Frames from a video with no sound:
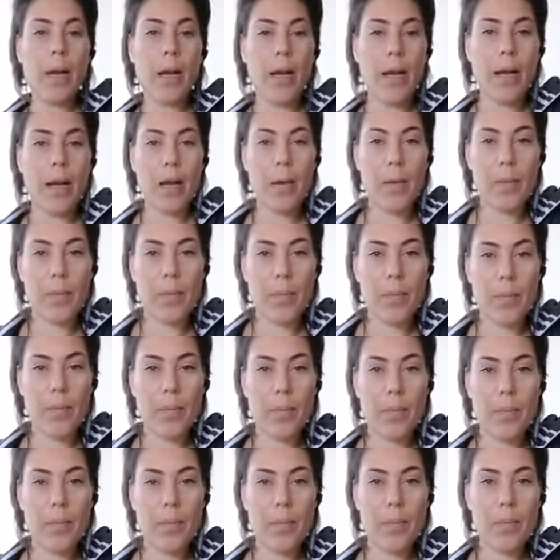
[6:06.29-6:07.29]

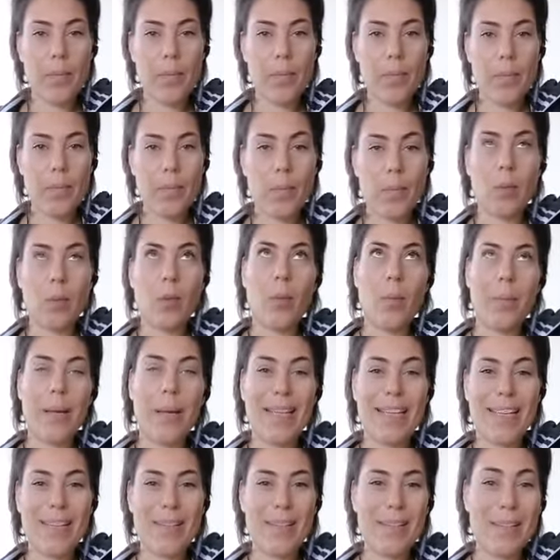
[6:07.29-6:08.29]
well, not
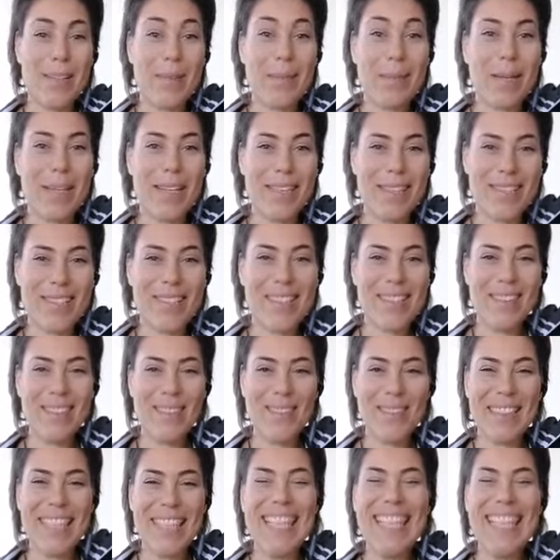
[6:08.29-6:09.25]
make you, you make yourself.